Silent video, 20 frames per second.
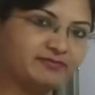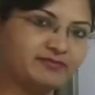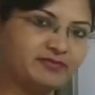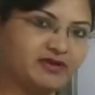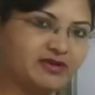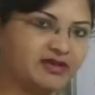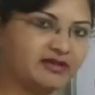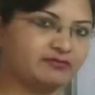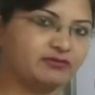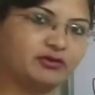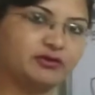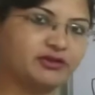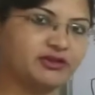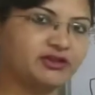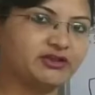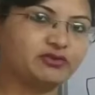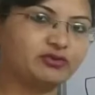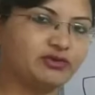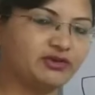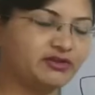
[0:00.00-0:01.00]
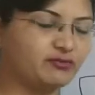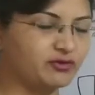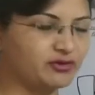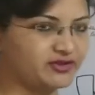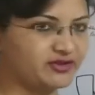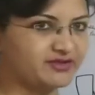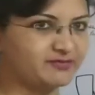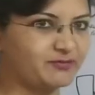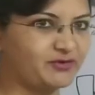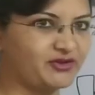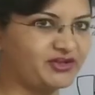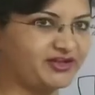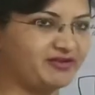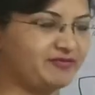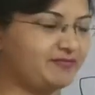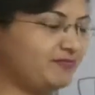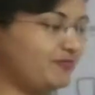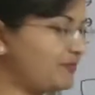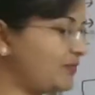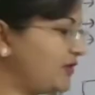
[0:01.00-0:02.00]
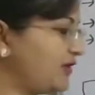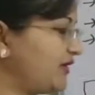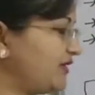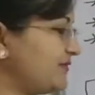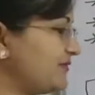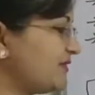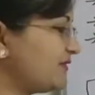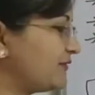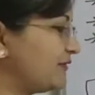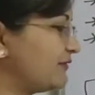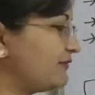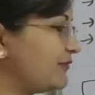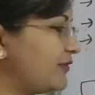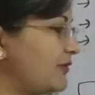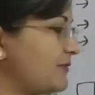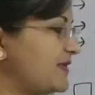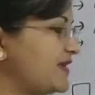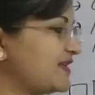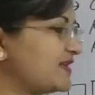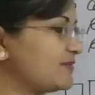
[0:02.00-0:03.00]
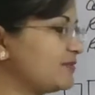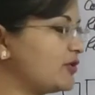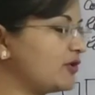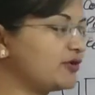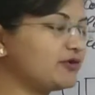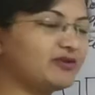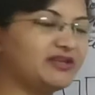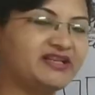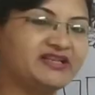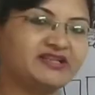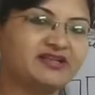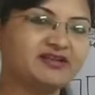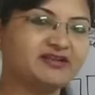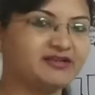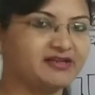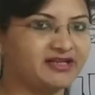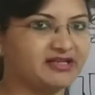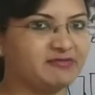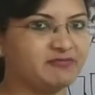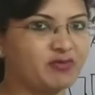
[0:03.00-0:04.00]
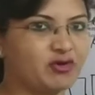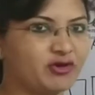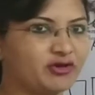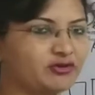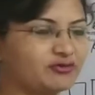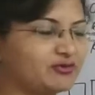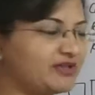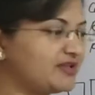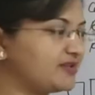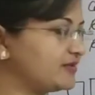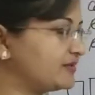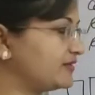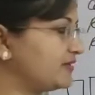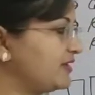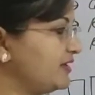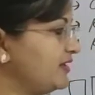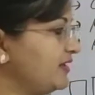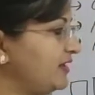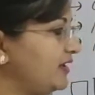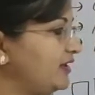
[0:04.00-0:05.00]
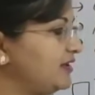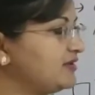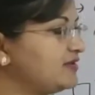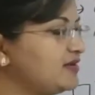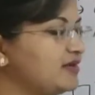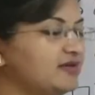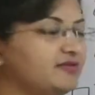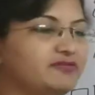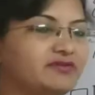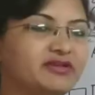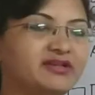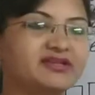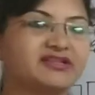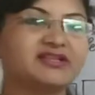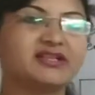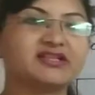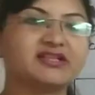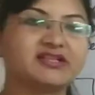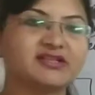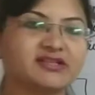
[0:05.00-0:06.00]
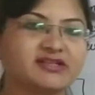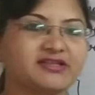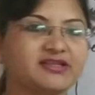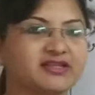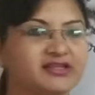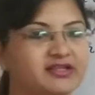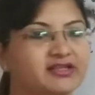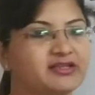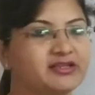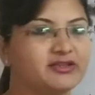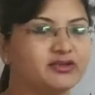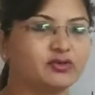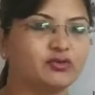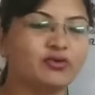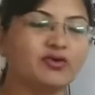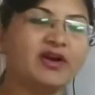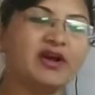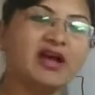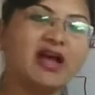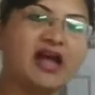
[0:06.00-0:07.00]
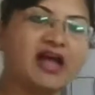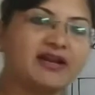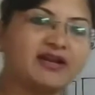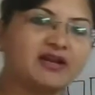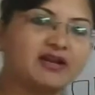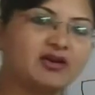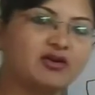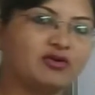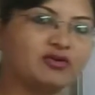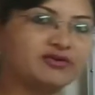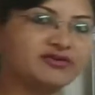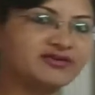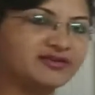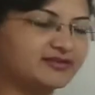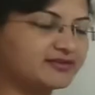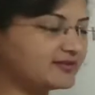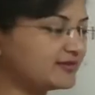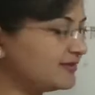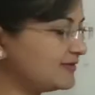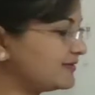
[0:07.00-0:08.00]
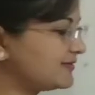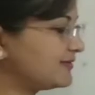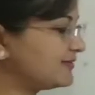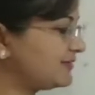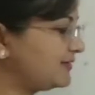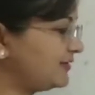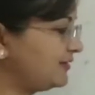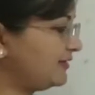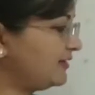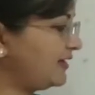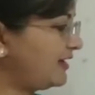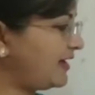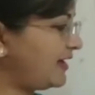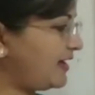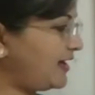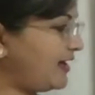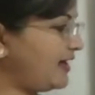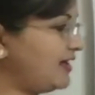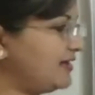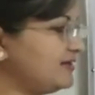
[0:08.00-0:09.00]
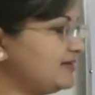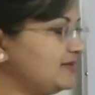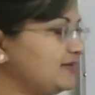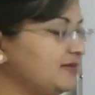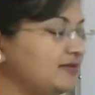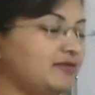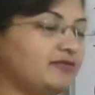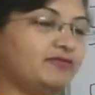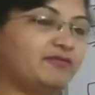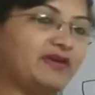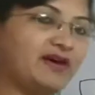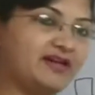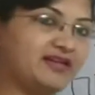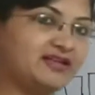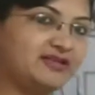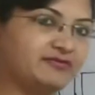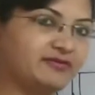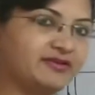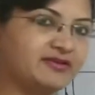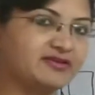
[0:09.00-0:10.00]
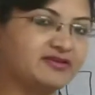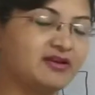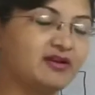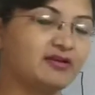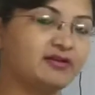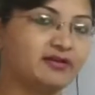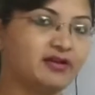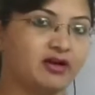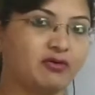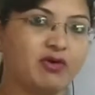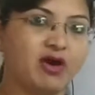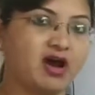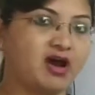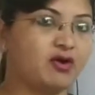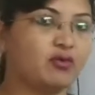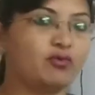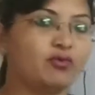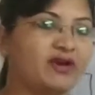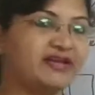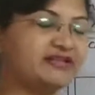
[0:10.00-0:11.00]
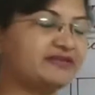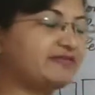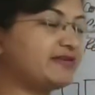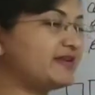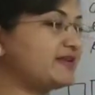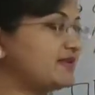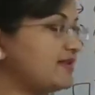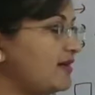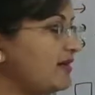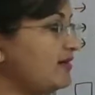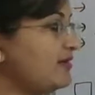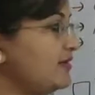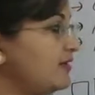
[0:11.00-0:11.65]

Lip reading: I have already told you what is modem. Modem's full form is modulator, demodulator. It converts digital signal into analog signals and vice versa. Now how vice versa?